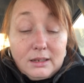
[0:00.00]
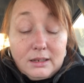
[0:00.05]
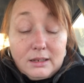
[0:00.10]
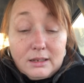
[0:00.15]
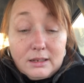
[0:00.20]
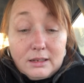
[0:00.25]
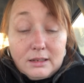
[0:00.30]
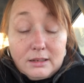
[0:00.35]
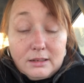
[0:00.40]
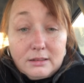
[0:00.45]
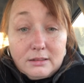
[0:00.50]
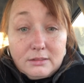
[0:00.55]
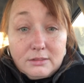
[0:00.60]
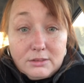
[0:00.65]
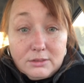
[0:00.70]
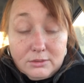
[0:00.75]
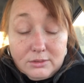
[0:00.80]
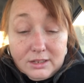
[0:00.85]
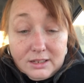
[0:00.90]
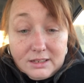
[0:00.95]

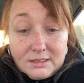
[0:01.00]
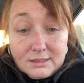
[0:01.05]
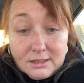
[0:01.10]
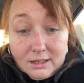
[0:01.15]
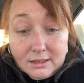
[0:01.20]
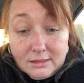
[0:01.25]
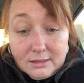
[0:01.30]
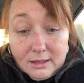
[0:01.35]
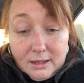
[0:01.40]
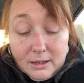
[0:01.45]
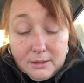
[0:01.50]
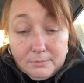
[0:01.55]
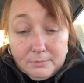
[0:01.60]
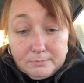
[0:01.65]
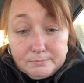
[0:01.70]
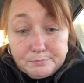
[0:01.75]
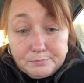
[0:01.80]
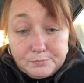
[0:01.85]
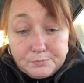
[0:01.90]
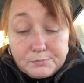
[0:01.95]
and do things like that.
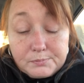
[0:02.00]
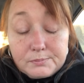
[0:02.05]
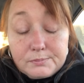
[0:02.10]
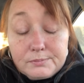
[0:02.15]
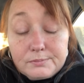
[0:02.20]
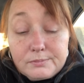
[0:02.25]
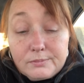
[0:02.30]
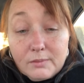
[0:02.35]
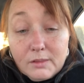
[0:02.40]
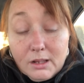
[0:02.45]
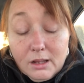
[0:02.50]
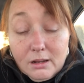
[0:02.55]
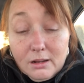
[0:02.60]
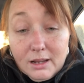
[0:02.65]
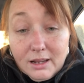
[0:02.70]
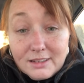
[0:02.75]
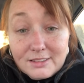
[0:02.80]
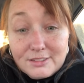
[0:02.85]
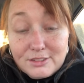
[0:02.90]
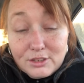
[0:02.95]

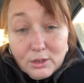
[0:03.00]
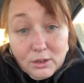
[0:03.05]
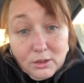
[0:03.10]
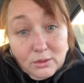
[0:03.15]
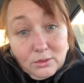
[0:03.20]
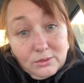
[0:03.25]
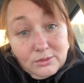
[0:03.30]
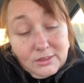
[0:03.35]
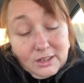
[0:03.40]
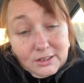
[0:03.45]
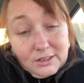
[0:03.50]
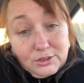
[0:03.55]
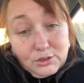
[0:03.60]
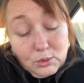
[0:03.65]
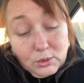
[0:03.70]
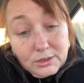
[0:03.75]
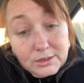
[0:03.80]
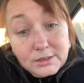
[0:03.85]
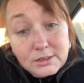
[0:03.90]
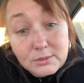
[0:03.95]
Okay, so that's
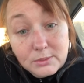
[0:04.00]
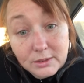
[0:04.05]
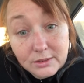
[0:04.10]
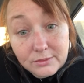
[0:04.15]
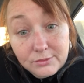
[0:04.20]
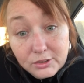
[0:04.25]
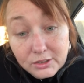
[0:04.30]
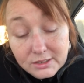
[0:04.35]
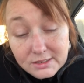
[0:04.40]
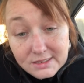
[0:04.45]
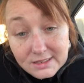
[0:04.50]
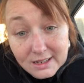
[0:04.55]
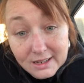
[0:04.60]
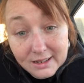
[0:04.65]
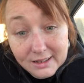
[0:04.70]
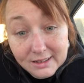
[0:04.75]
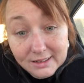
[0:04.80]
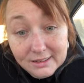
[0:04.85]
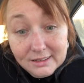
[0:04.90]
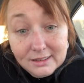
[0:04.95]
short and sweet for
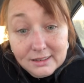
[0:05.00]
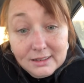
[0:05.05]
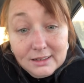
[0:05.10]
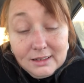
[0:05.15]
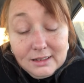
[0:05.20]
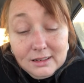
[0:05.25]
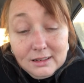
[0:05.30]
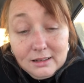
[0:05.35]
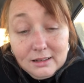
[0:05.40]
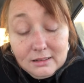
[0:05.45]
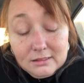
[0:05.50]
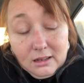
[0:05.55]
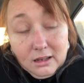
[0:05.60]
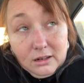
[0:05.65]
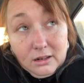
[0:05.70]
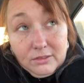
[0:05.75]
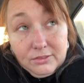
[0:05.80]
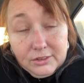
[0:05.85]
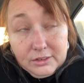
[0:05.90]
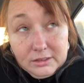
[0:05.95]
today.
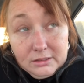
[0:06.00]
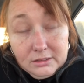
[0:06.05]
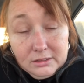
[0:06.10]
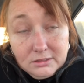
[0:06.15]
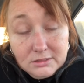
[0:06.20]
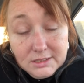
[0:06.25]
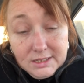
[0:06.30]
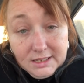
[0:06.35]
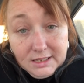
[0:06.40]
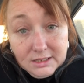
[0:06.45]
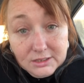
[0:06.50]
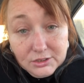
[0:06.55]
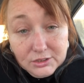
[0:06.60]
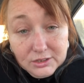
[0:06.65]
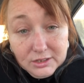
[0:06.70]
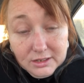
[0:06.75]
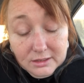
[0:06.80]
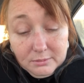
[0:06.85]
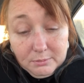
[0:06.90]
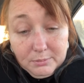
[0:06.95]
Got off on a little
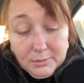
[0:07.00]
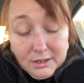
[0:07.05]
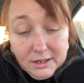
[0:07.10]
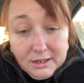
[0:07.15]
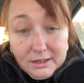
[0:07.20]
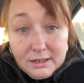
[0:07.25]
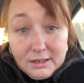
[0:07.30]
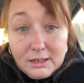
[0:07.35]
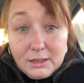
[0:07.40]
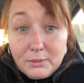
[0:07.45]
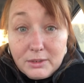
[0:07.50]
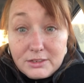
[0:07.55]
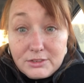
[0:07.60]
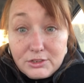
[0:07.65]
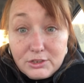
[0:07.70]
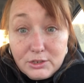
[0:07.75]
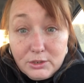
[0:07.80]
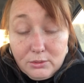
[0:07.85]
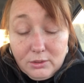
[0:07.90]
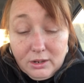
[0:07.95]
tangent, but
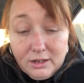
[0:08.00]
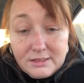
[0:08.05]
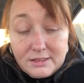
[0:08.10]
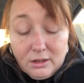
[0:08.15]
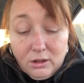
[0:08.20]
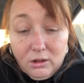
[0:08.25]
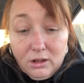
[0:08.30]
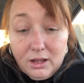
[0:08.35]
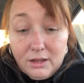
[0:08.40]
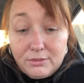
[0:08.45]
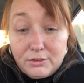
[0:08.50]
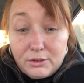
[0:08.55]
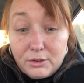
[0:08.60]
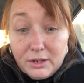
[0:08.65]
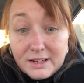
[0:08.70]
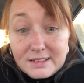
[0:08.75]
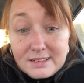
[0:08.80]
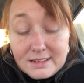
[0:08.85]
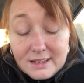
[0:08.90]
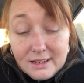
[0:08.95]
anyways, you guys all have a
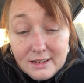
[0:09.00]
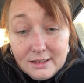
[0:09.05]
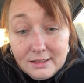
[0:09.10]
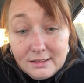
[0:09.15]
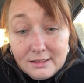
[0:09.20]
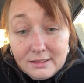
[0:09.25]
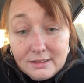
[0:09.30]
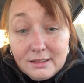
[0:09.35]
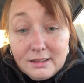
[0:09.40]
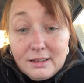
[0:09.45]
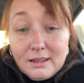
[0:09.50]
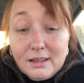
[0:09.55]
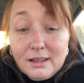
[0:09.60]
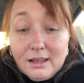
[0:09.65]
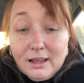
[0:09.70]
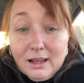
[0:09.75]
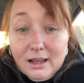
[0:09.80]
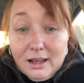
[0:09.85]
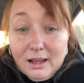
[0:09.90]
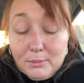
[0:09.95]
great day.
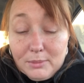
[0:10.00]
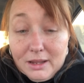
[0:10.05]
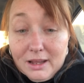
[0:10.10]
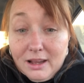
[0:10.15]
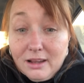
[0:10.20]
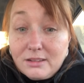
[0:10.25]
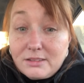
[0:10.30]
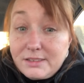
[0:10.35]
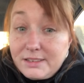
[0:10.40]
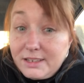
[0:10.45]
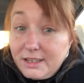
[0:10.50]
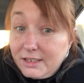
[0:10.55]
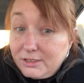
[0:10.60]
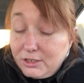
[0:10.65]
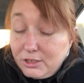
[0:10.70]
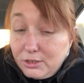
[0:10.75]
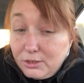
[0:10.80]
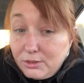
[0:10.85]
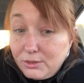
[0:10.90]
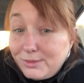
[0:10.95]
I'm out. Day
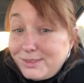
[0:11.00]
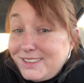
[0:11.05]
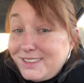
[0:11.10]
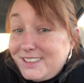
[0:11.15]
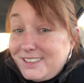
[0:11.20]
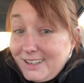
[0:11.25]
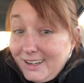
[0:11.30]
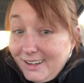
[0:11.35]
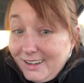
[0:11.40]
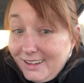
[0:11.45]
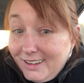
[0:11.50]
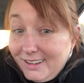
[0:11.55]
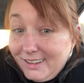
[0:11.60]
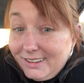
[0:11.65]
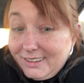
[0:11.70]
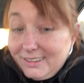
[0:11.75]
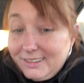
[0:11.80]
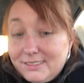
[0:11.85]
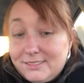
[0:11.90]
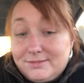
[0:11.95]
2
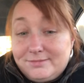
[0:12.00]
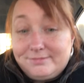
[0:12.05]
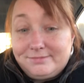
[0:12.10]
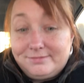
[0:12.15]
done.